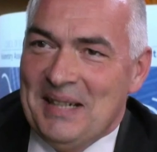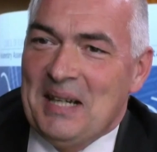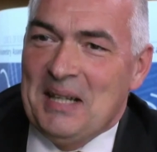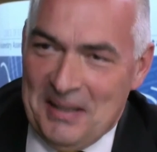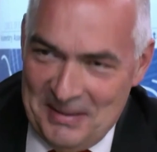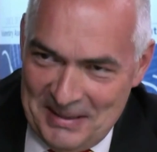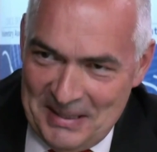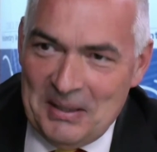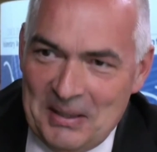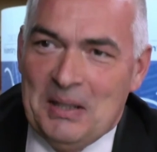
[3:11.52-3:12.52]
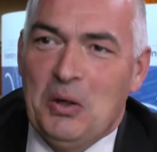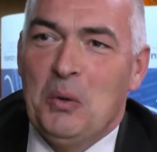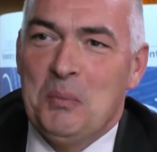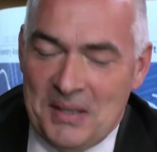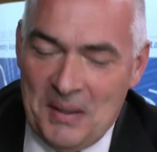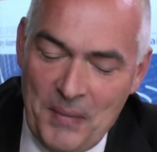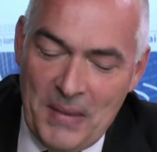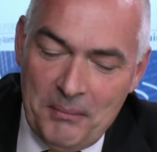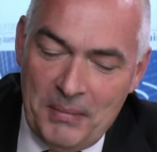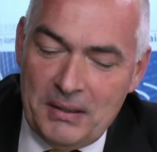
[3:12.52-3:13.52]
I, I, I, hoped.
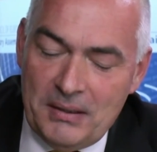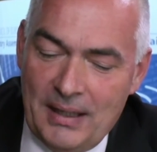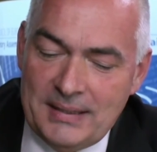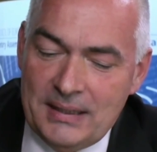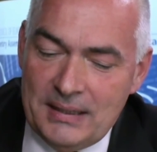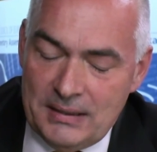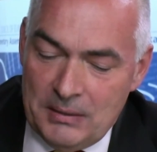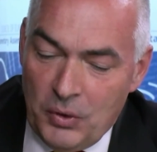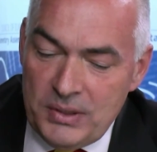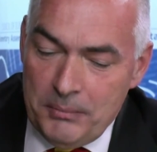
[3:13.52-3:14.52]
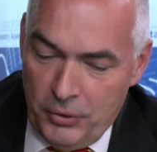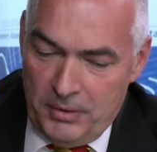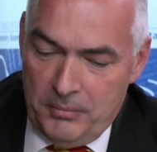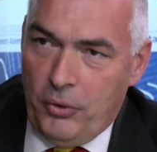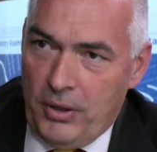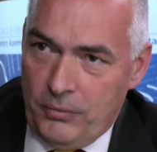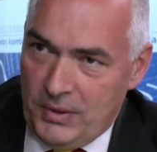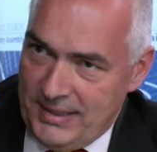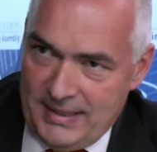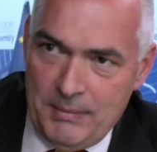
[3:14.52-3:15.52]
But I think the most important point
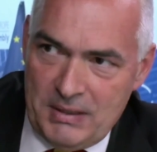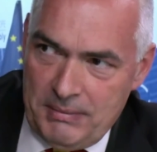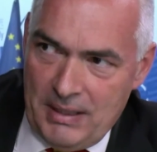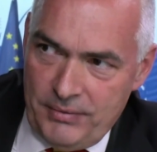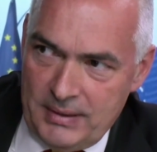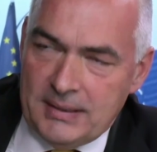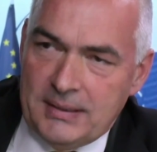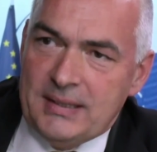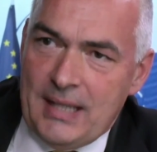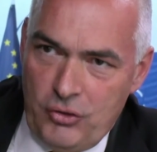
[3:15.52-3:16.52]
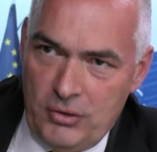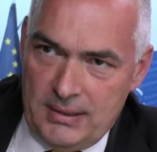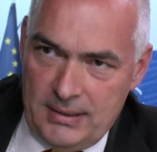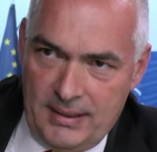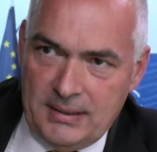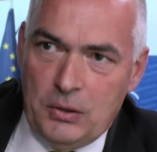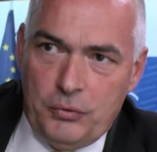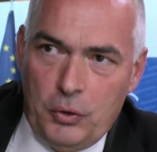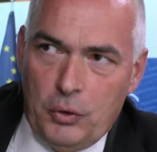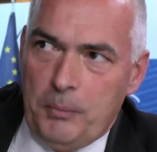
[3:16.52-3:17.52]
was the same as we have in the discussion in the Council
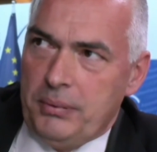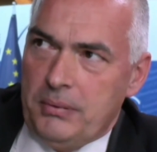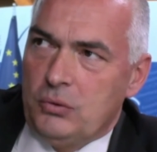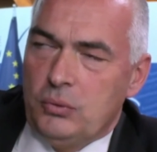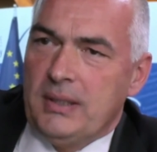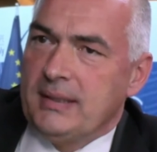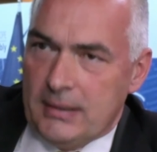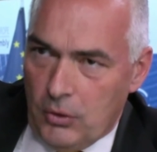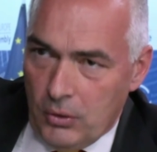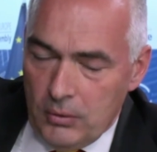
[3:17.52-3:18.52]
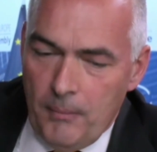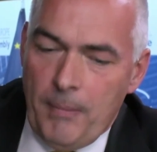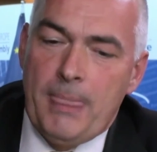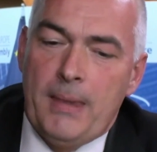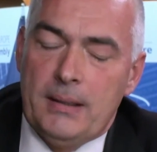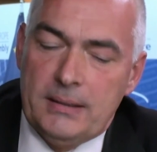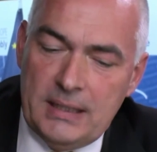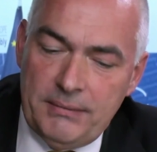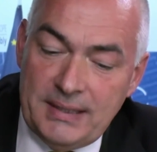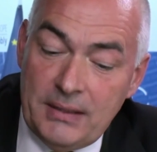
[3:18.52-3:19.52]
of Europe uh, two days ago, that
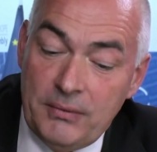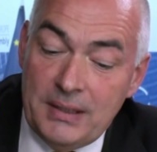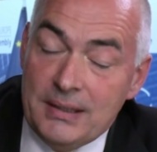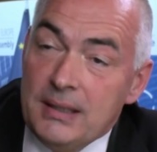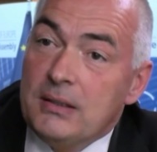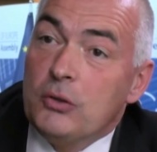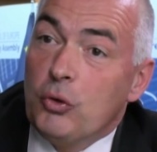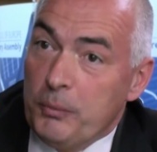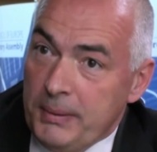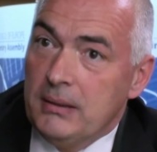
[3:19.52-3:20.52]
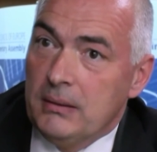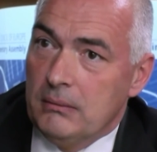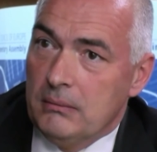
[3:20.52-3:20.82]
we said we need a European